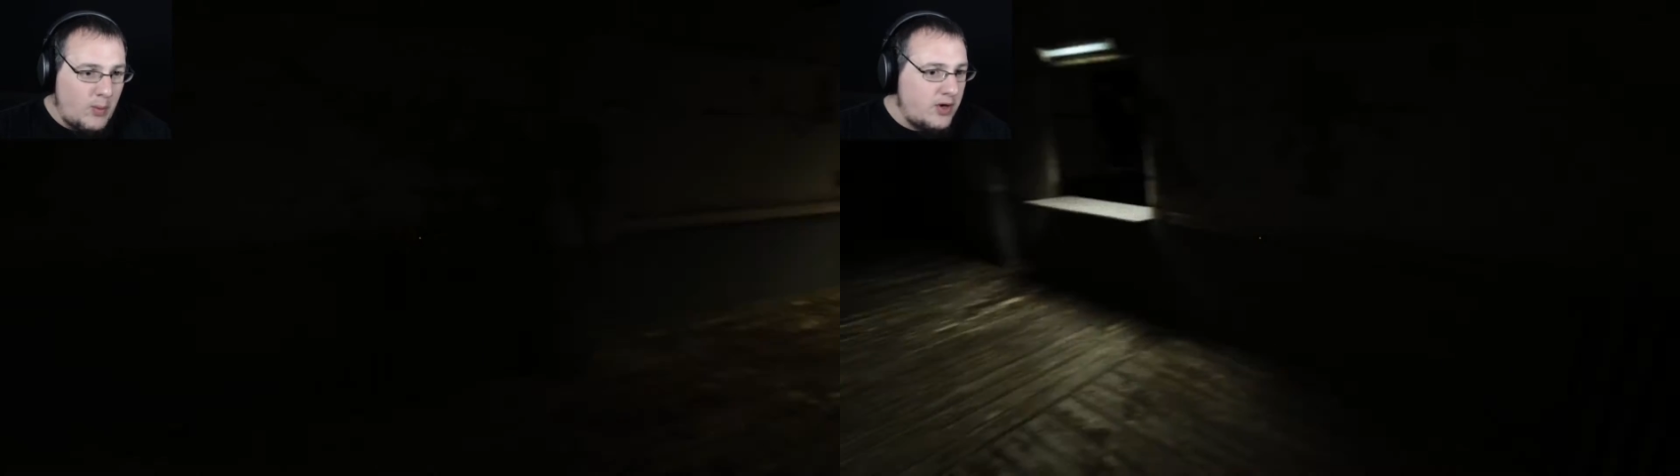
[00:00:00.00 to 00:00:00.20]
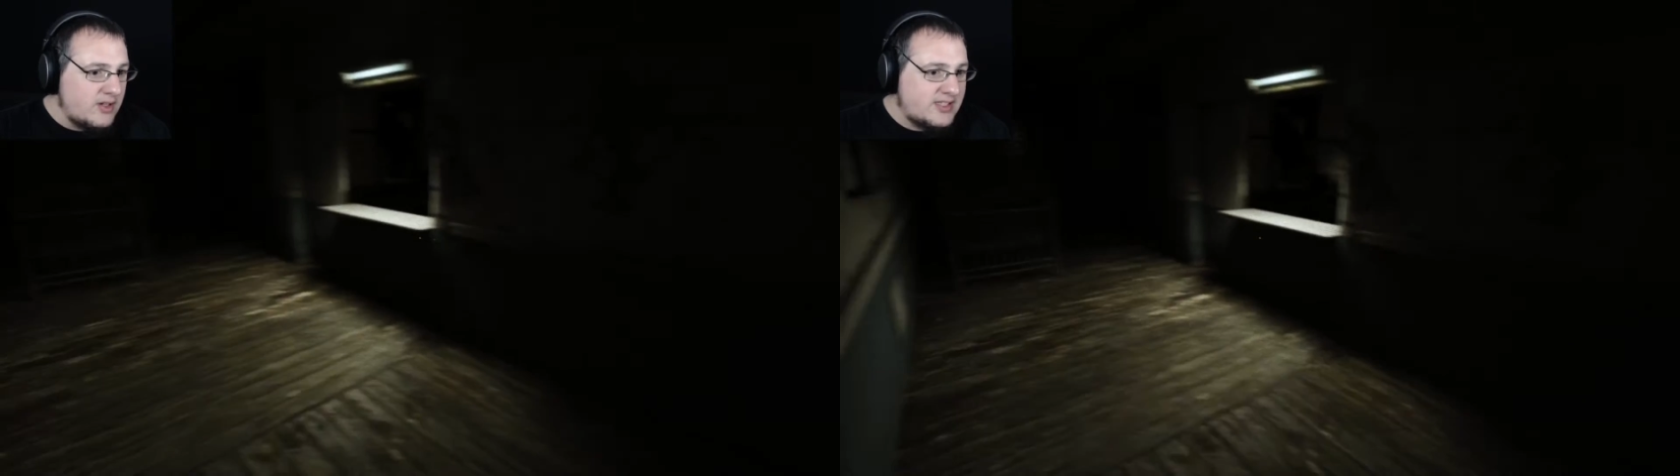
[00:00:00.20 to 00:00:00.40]

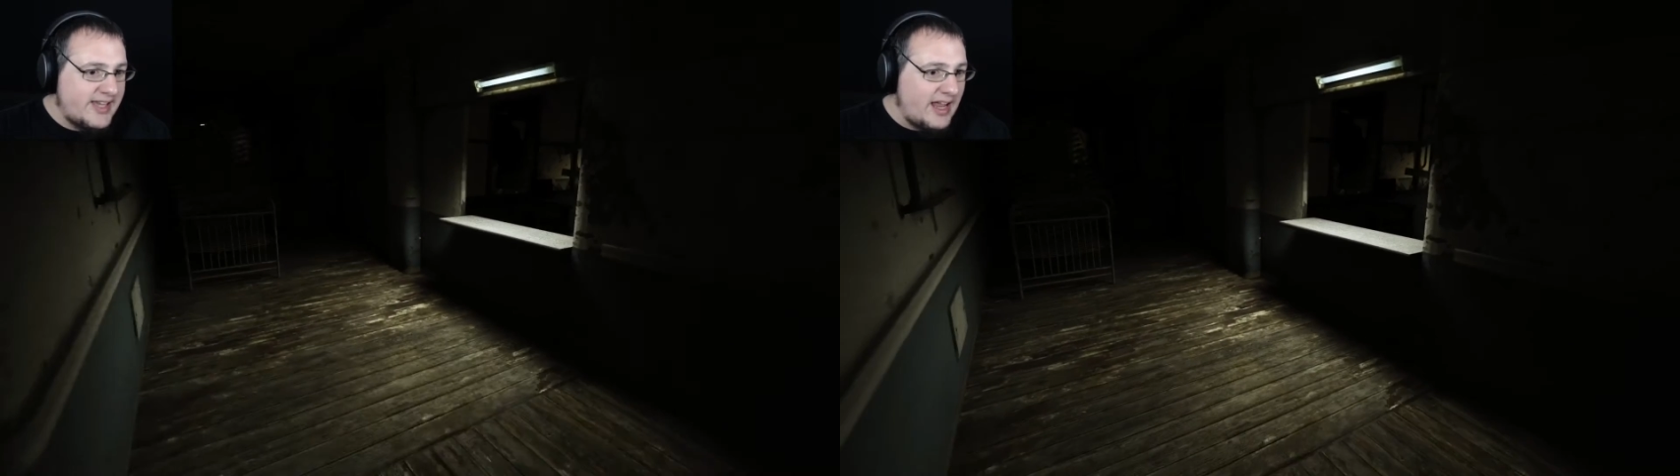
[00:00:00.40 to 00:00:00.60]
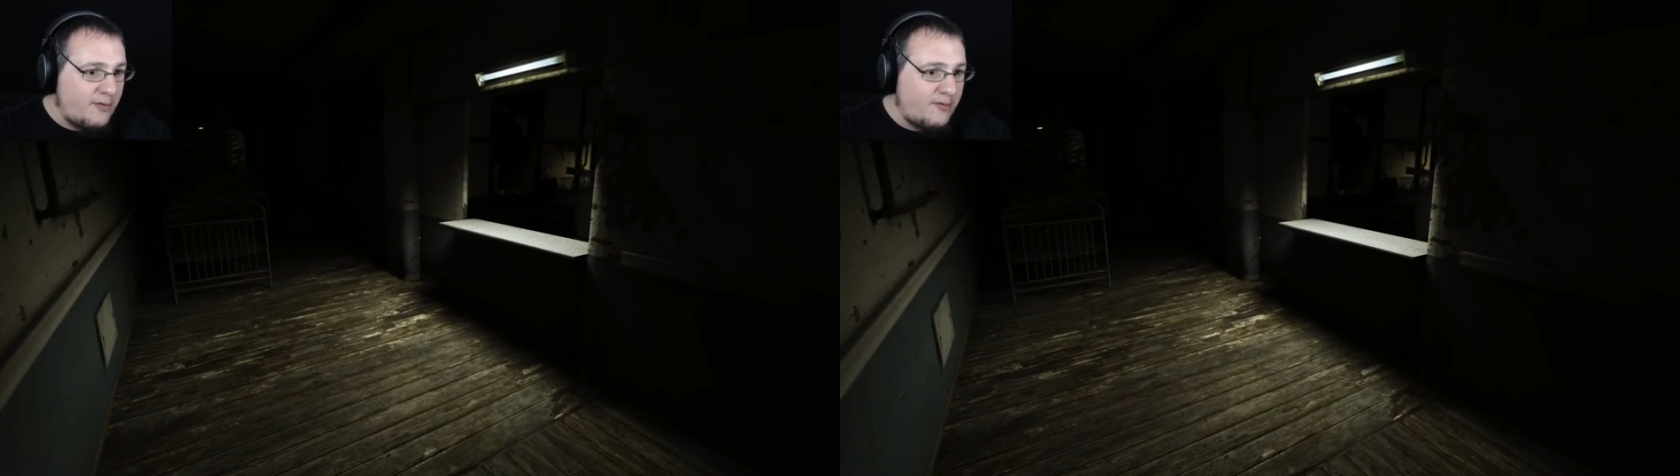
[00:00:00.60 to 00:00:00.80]
We're not
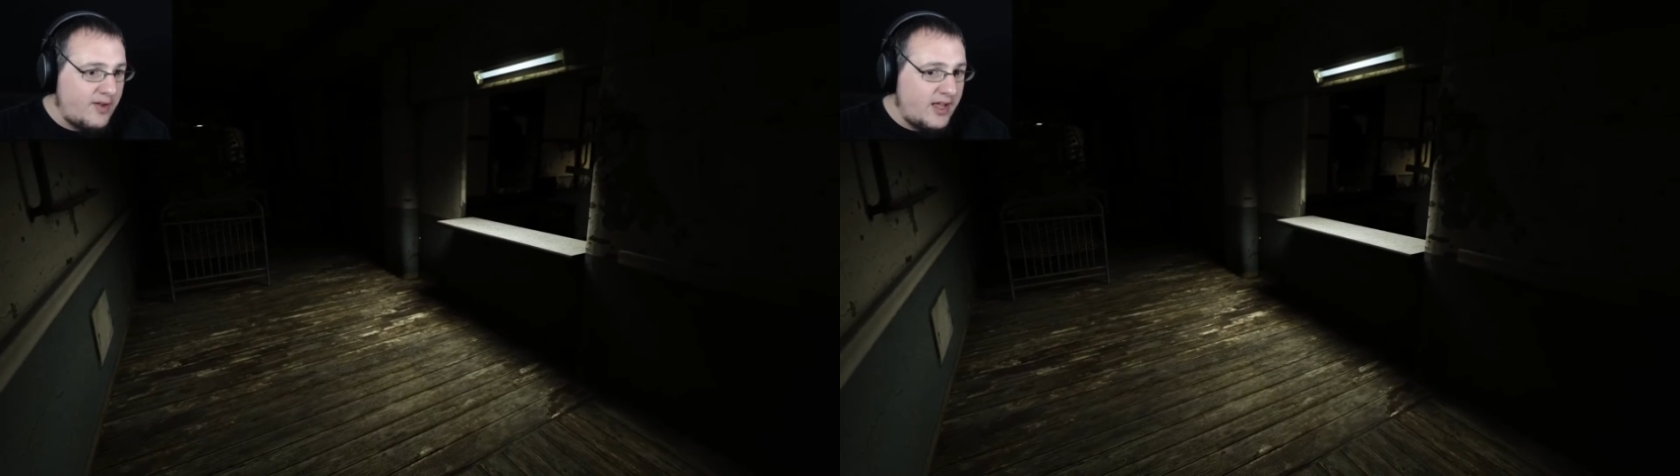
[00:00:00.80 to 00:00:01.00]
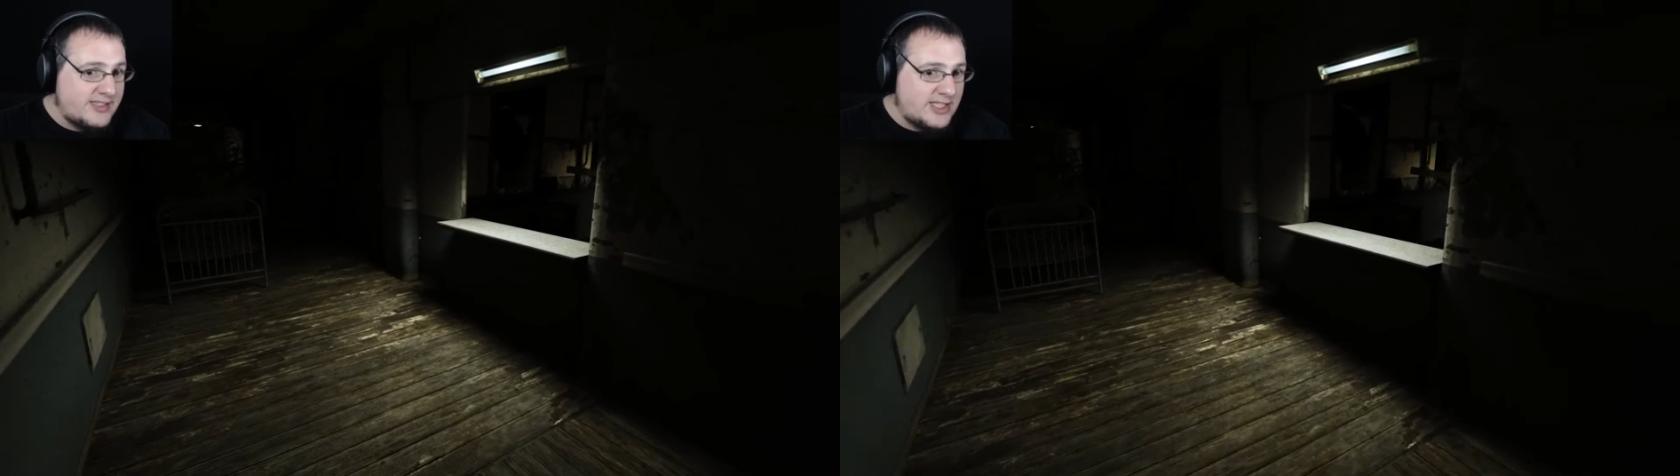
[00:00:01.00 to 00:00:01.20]
safe
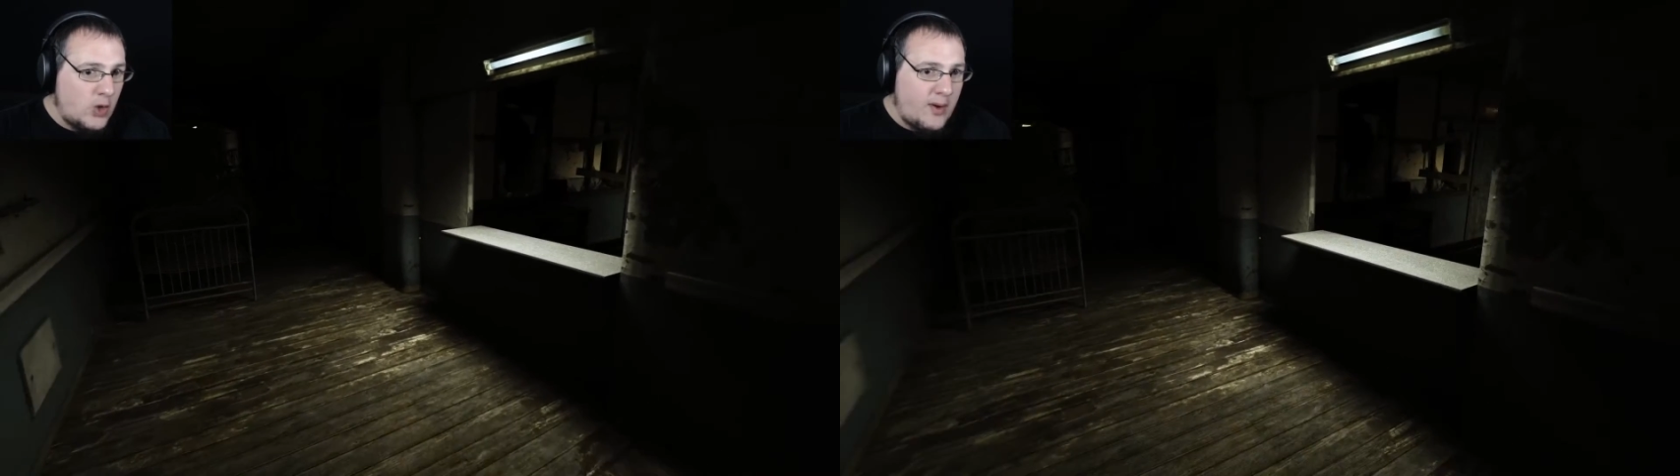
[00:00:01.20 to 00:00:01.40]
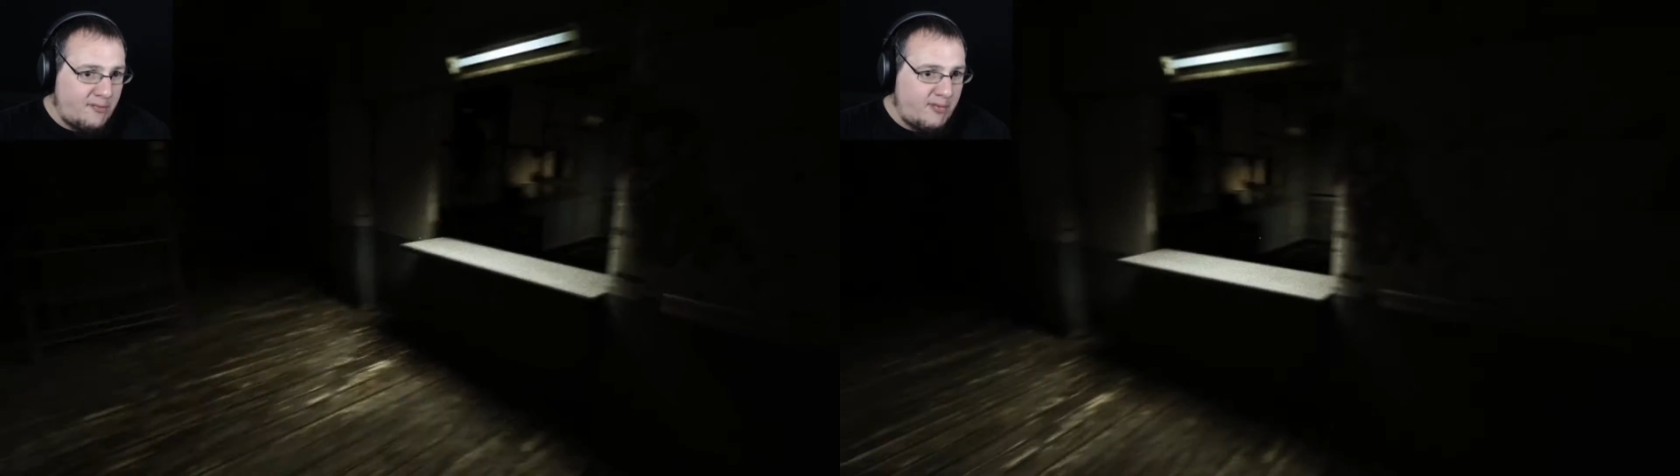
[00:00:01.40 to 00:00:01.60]

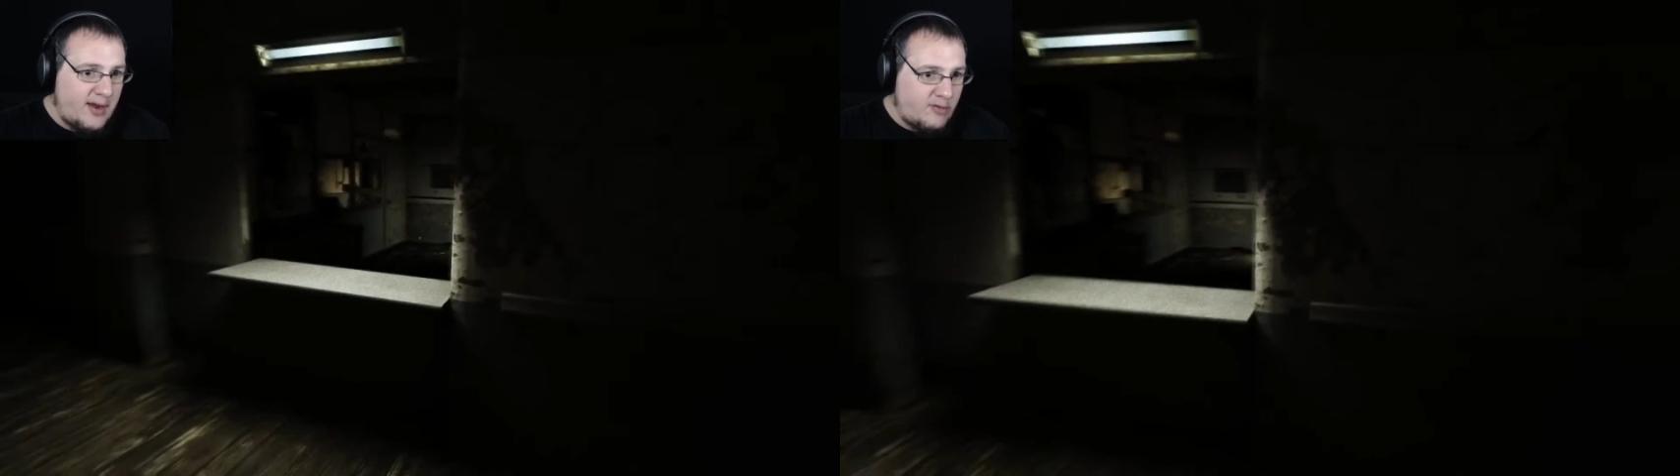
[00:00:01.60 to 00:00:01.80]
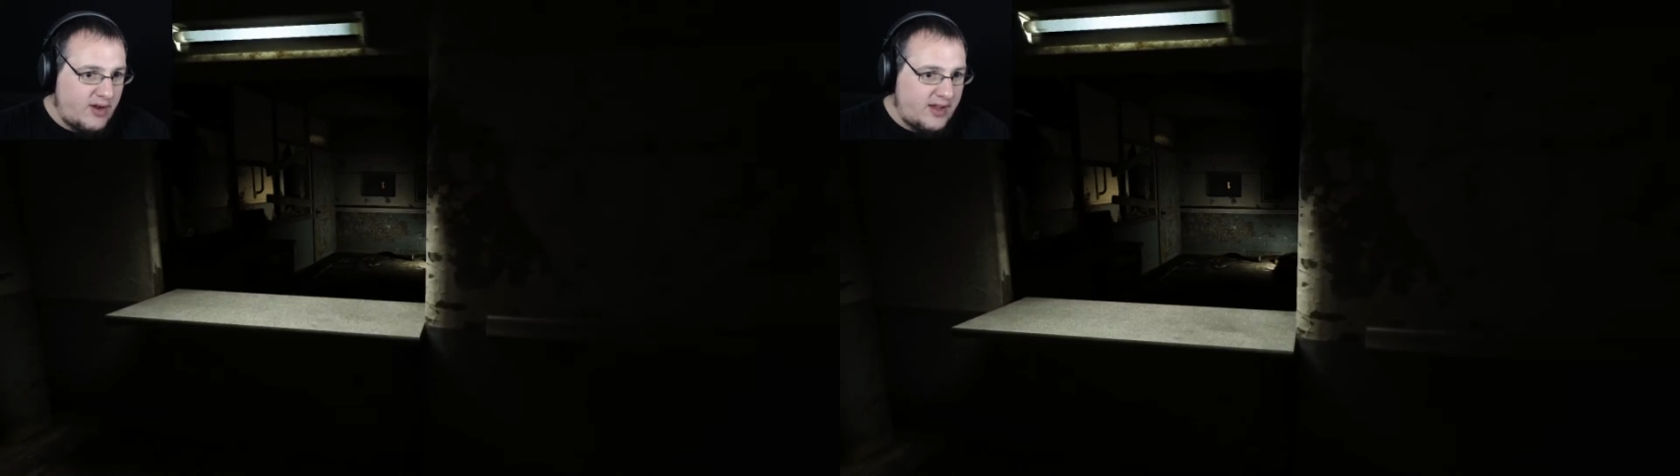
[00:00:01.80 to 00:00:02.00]
until we're free
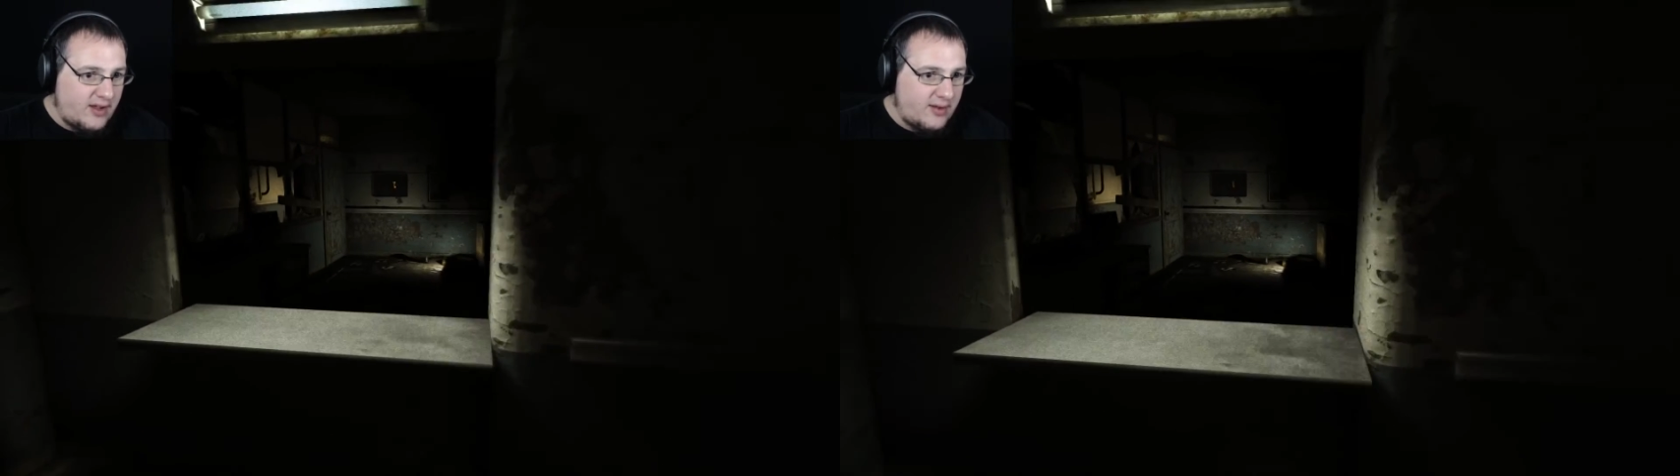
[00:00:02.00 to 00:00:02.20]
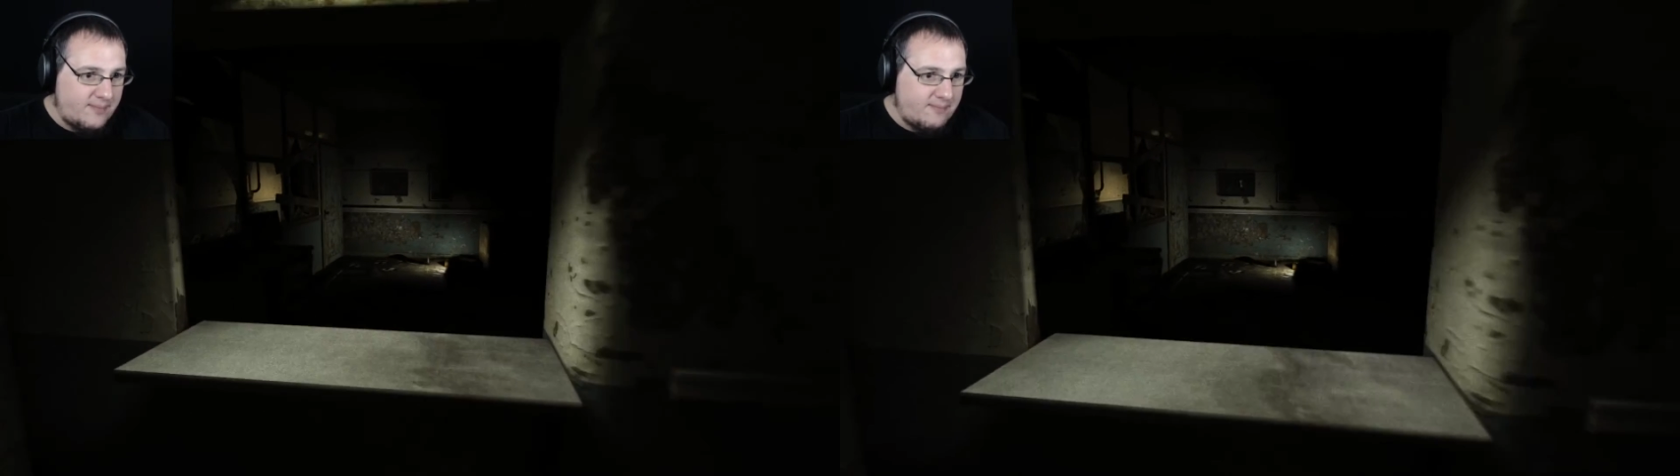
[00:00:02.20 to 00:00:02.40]
of Trager.